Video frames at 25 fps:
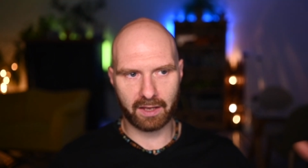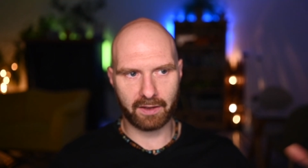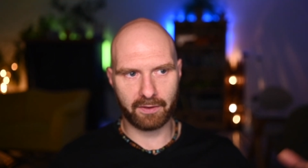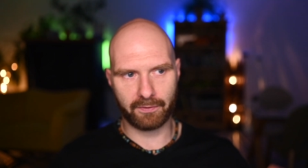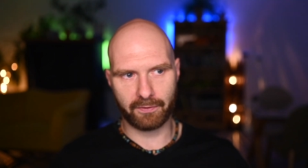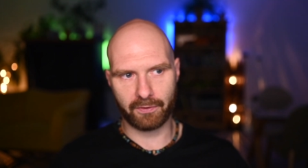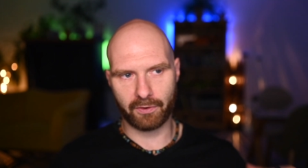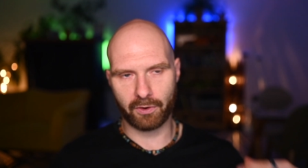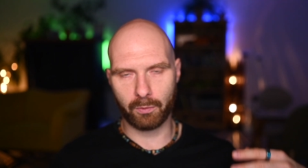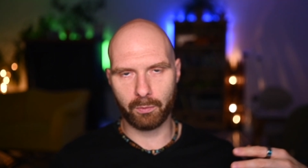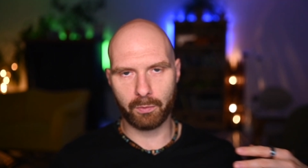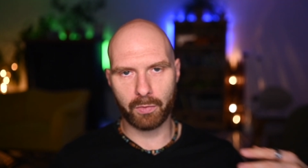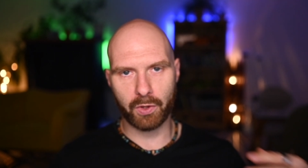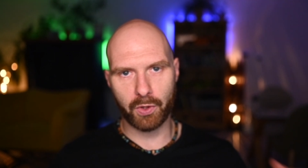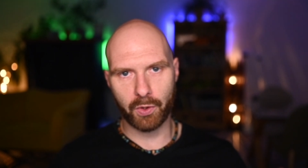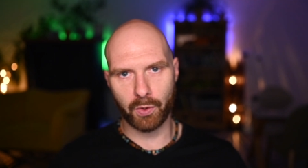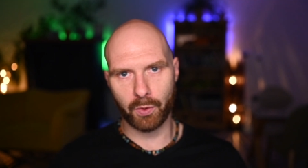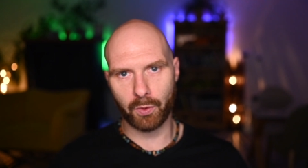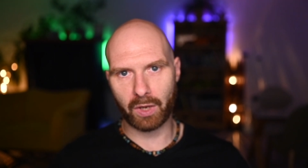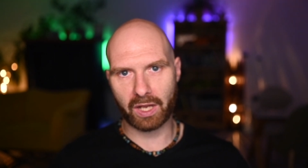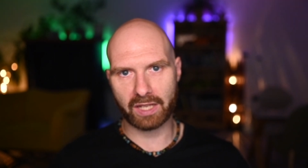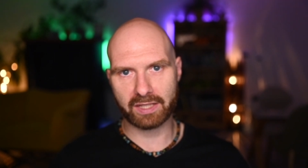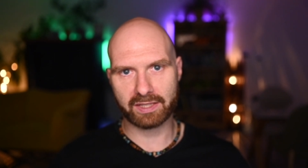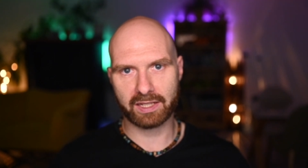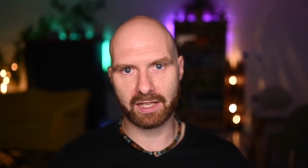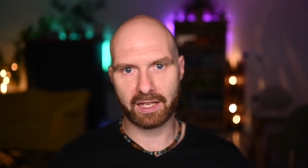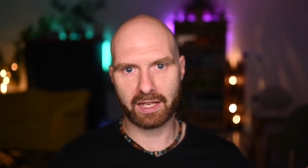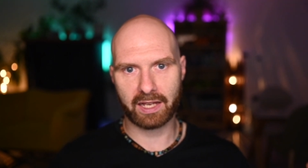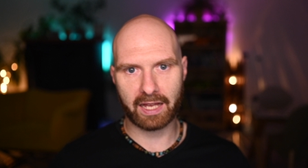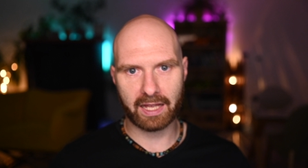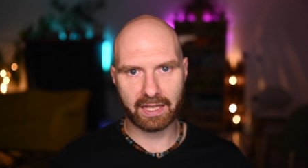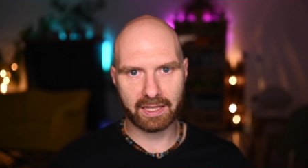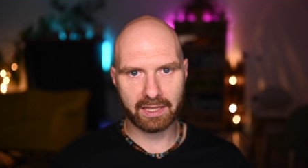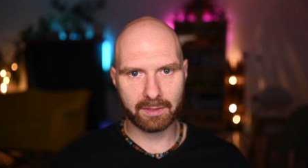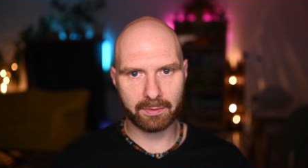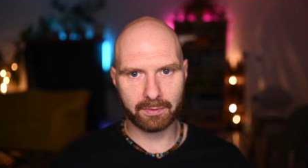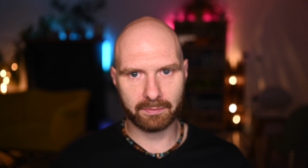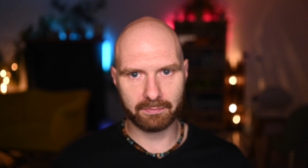From you as an
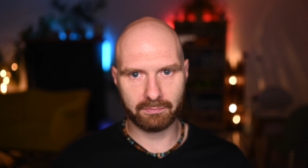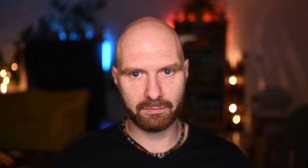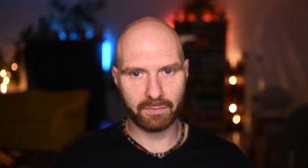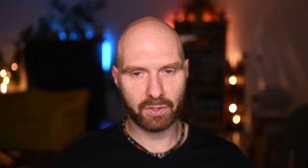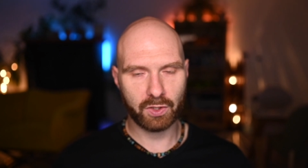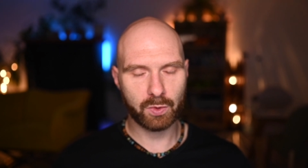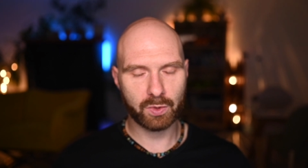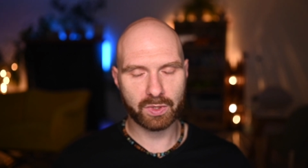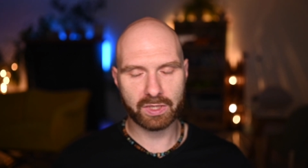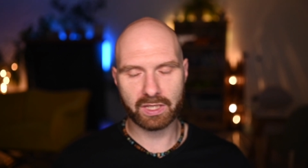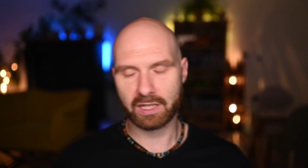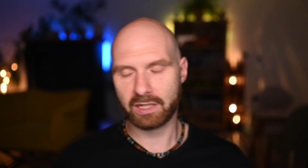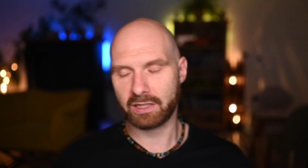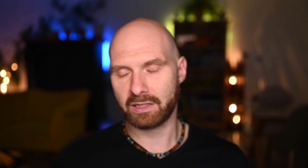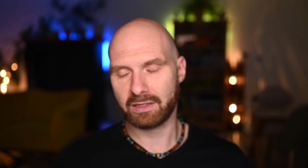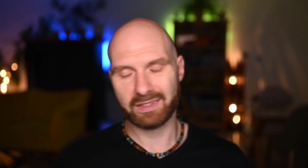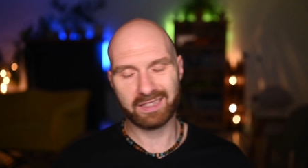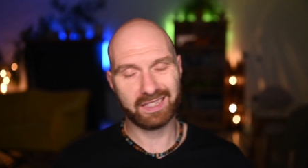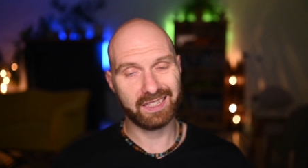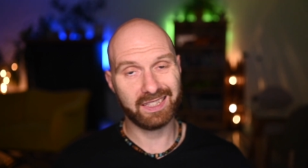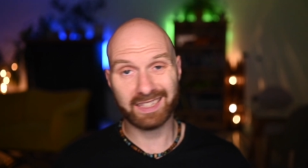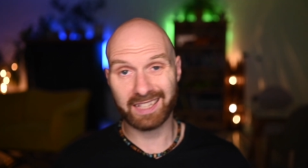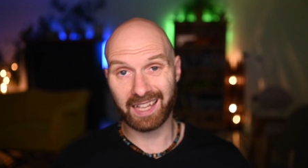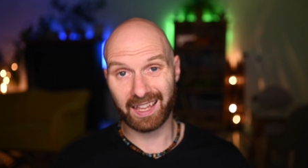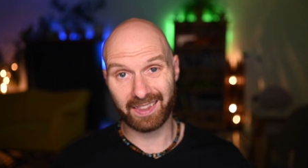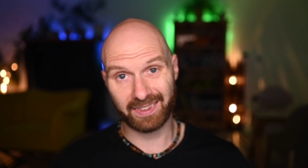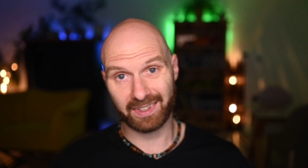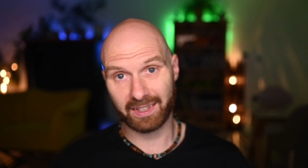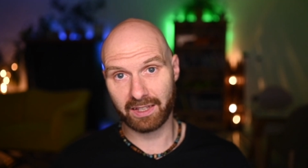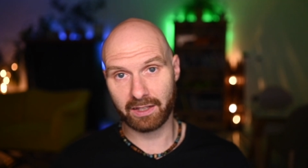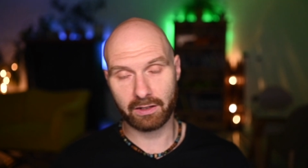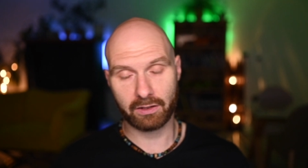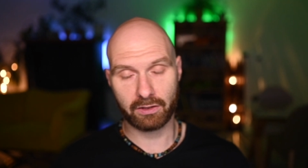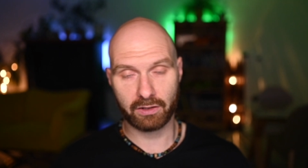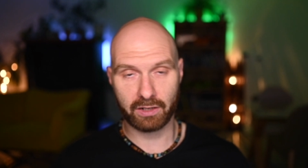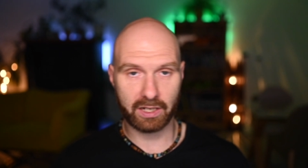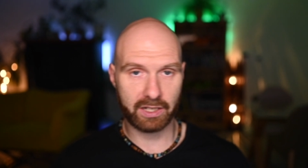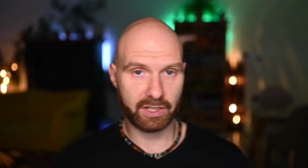end user, nothing
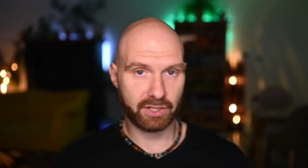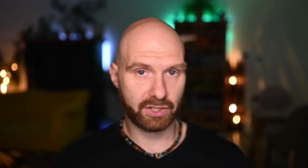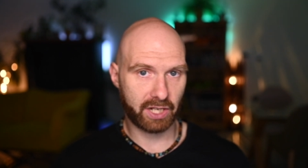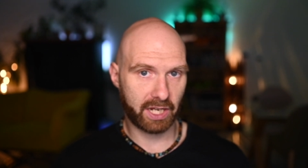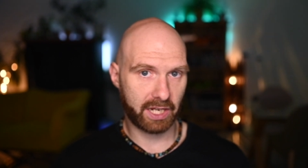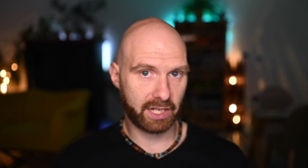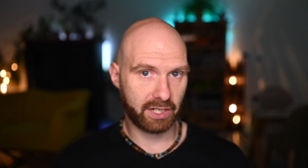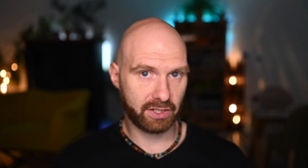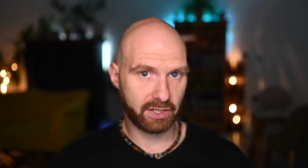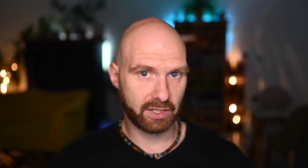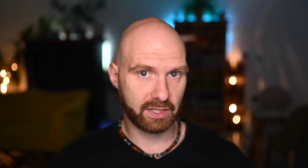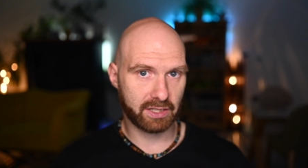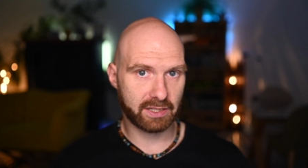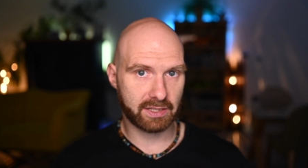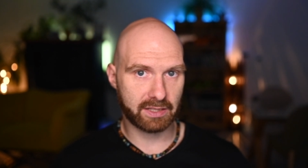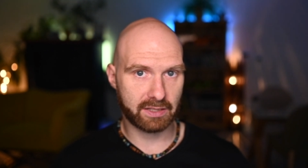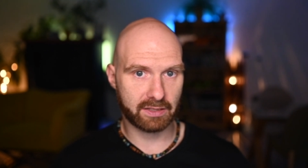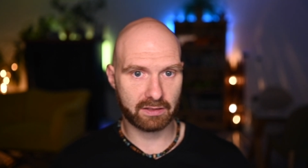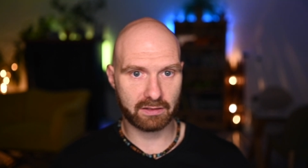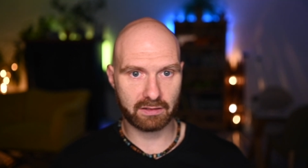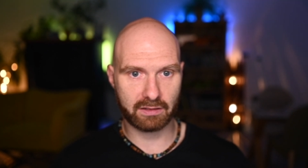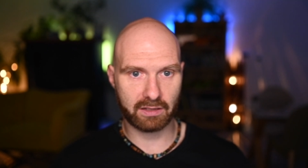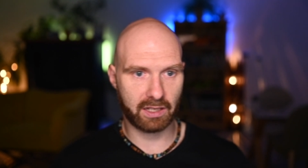really changes.